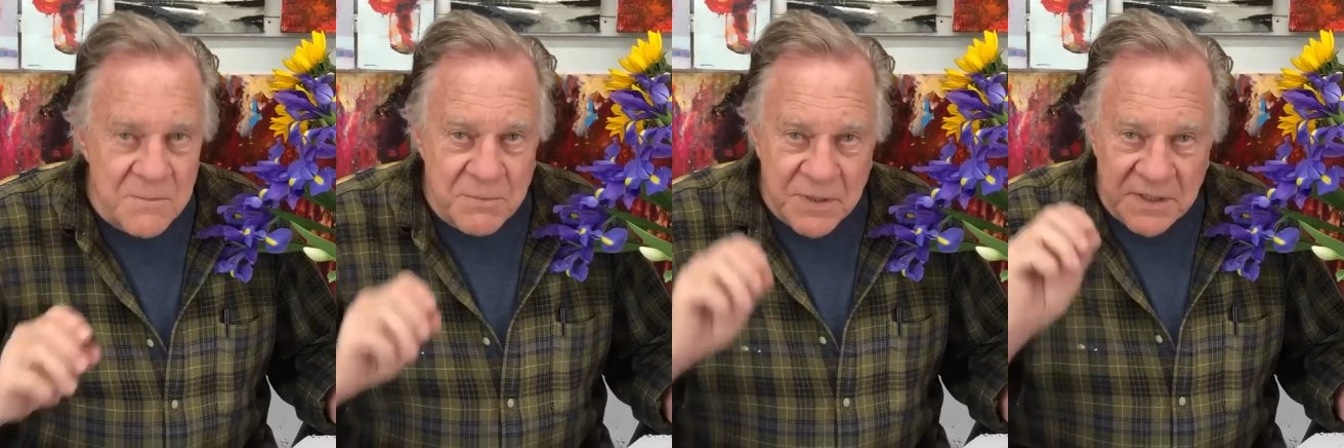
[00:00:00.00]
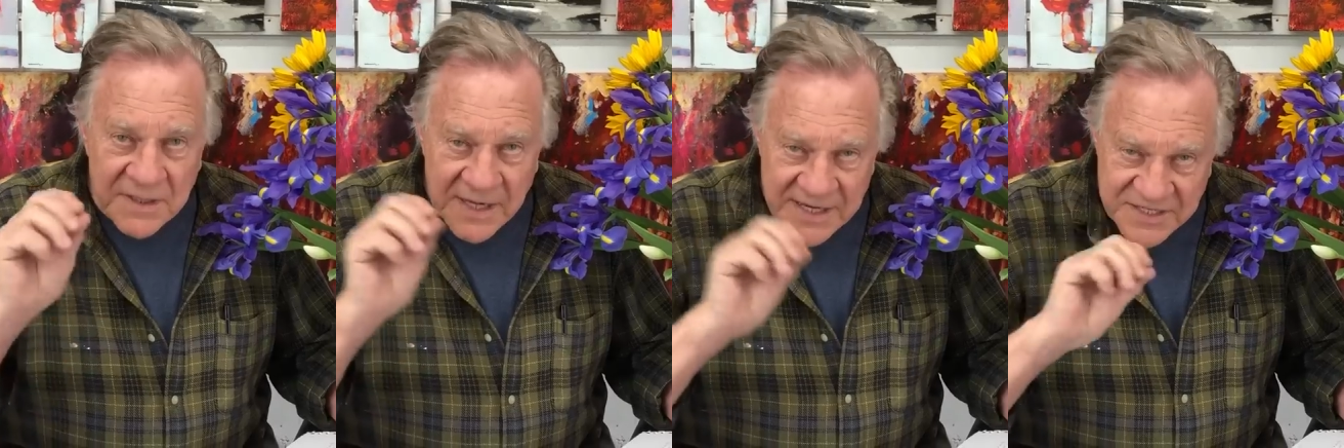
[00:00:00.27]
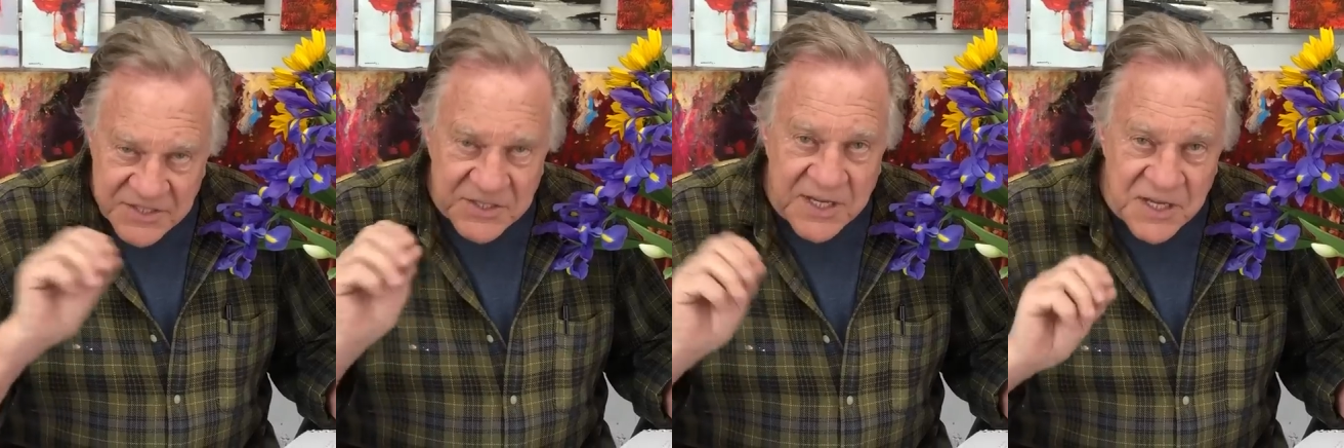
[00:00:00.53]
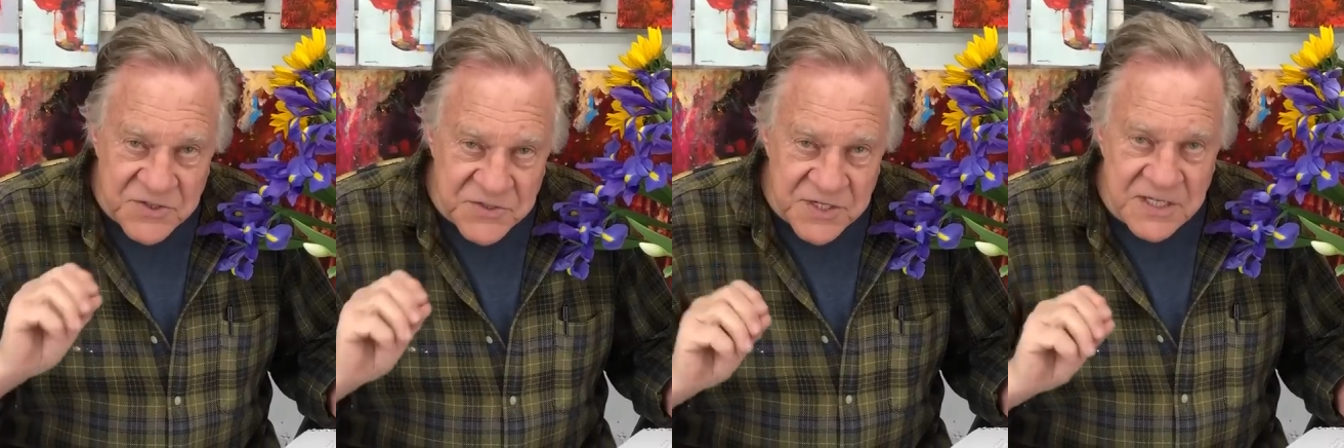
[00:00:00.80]
but light
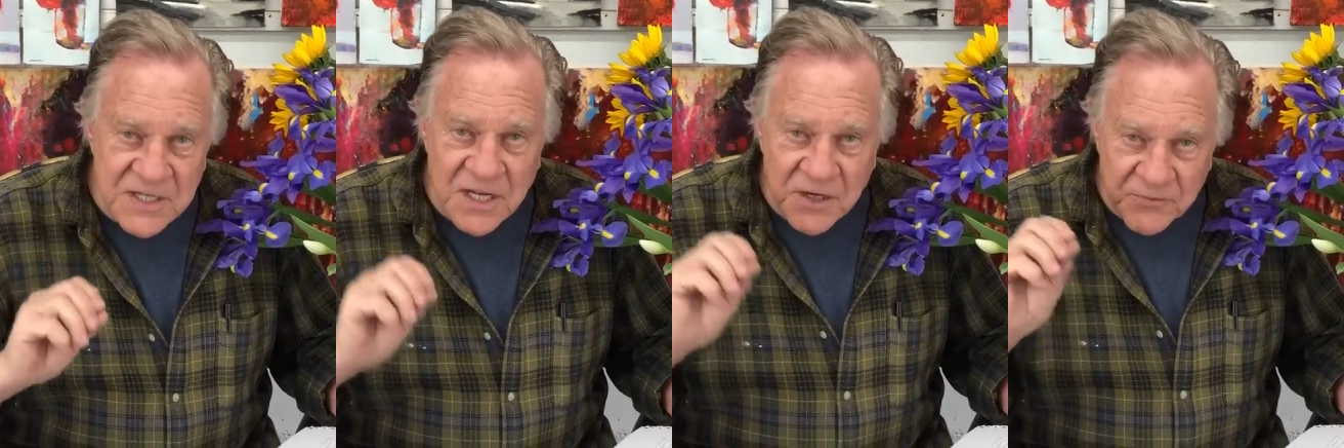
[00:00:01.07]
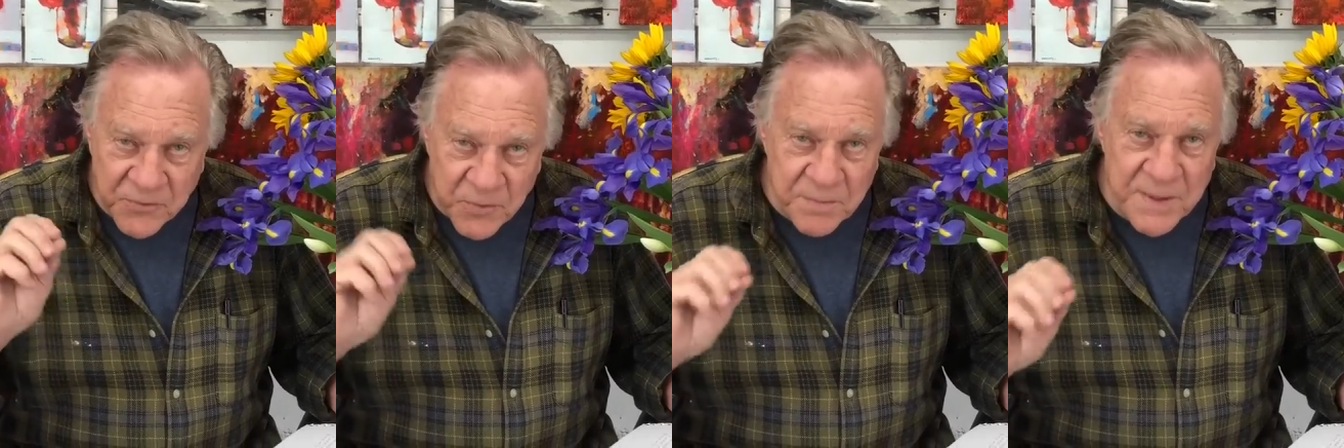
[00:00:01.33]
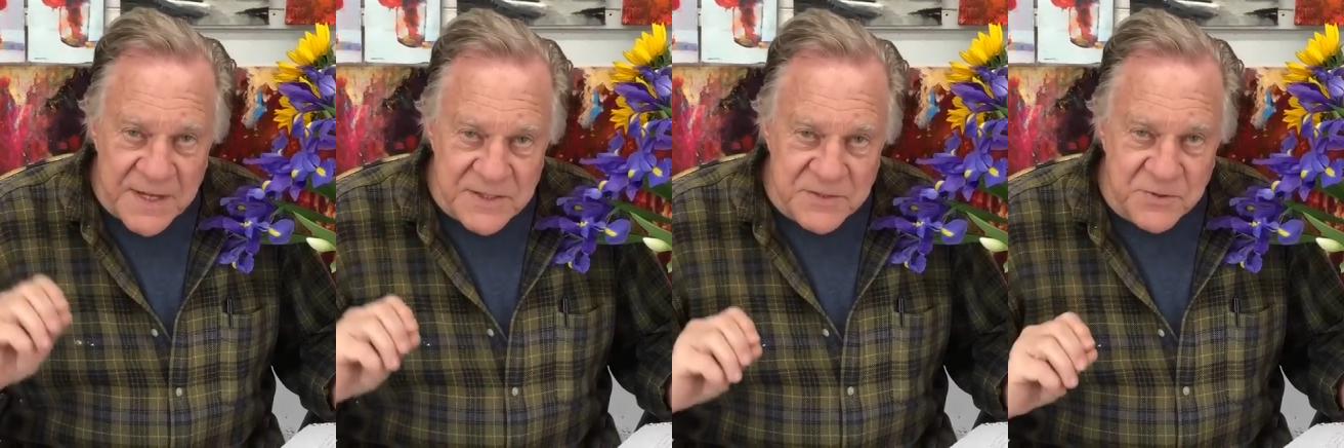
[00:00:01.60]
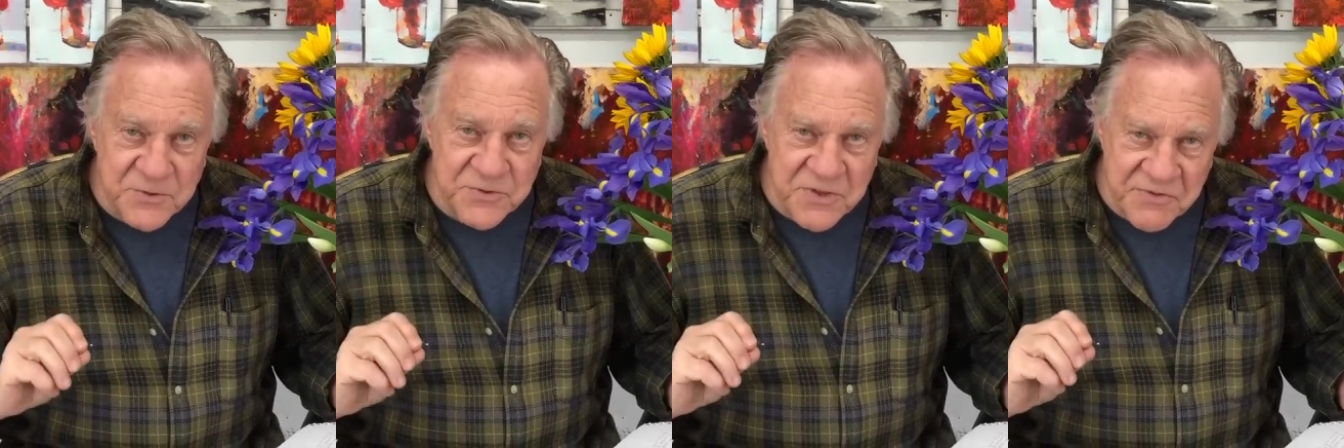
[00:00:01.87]
sketching, colorful
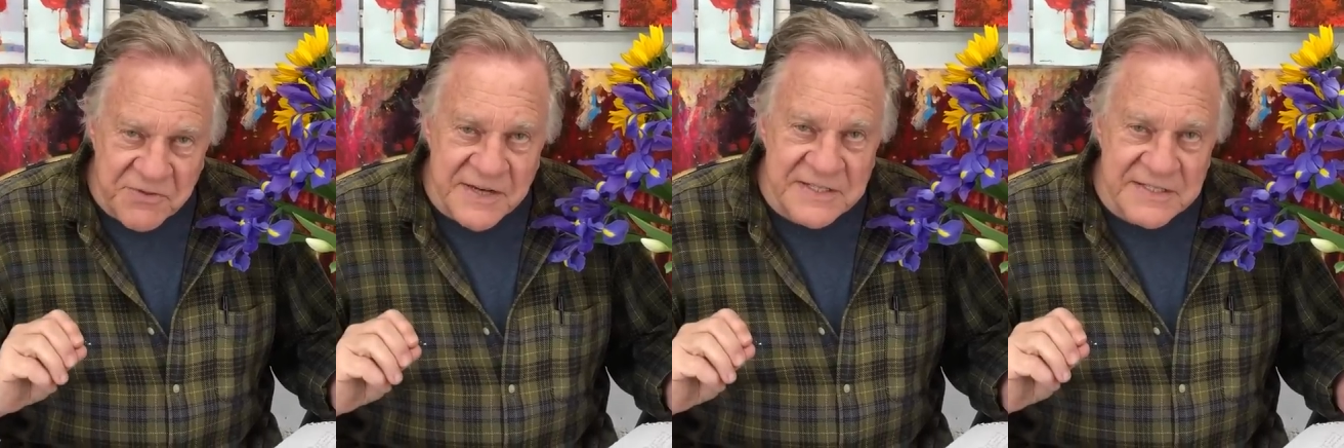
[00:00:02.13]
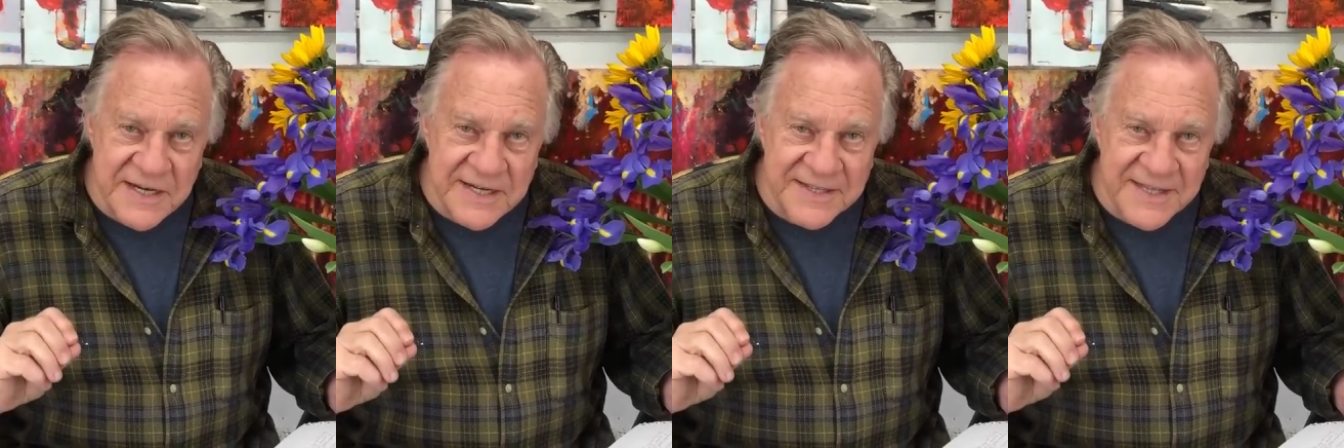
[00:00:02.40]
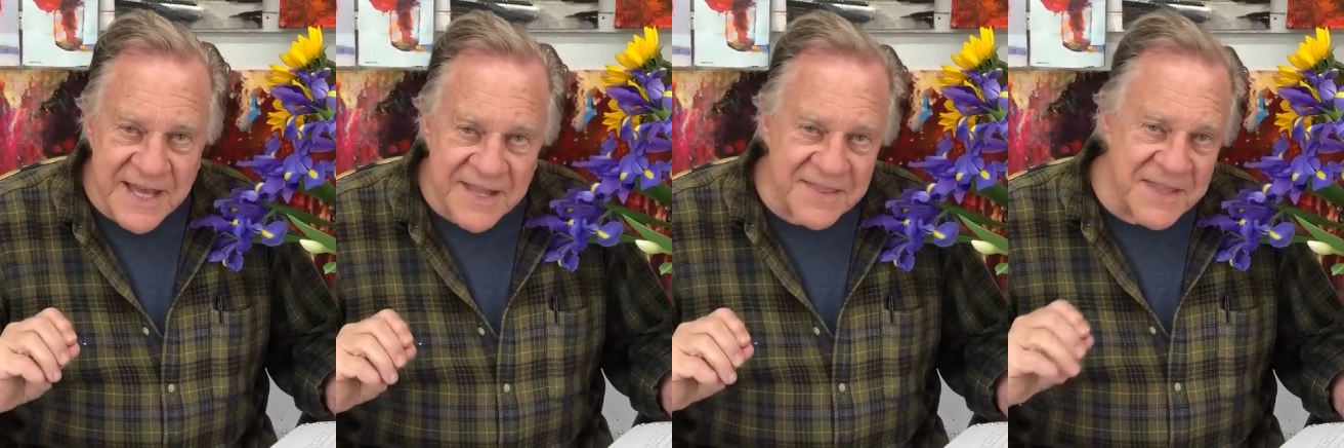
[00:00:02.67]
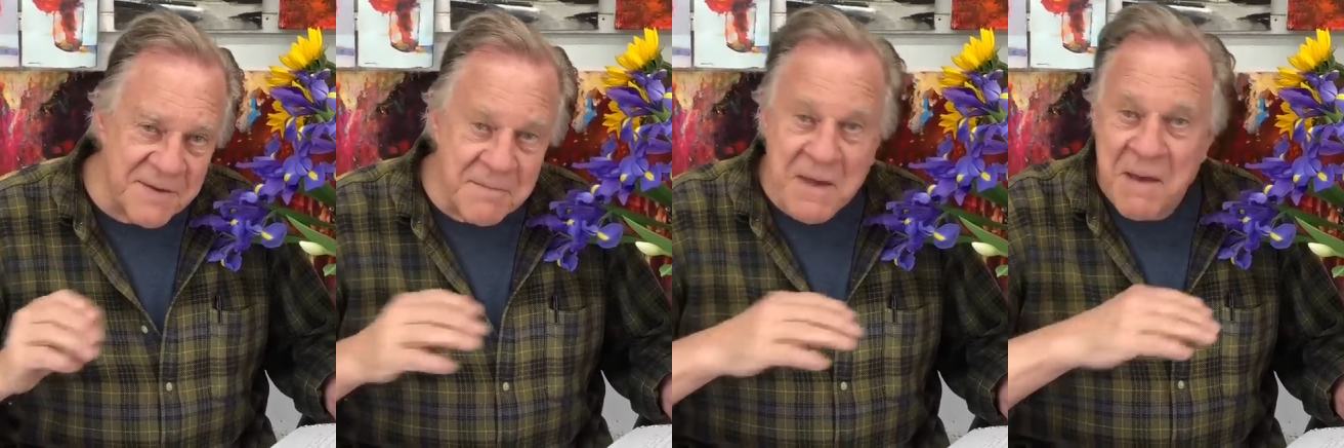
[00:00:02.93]
pencils and things like that.
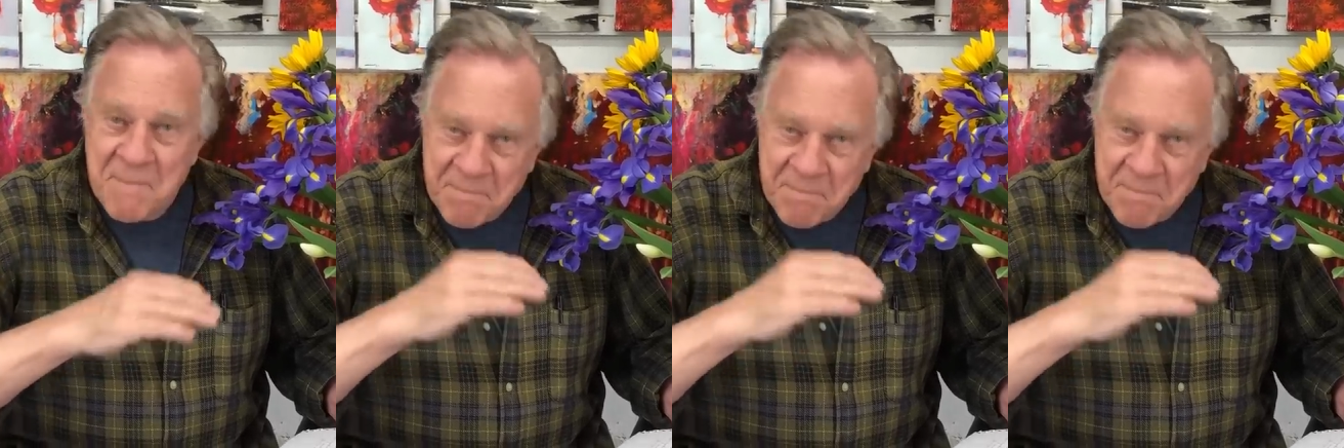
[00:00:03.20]
Then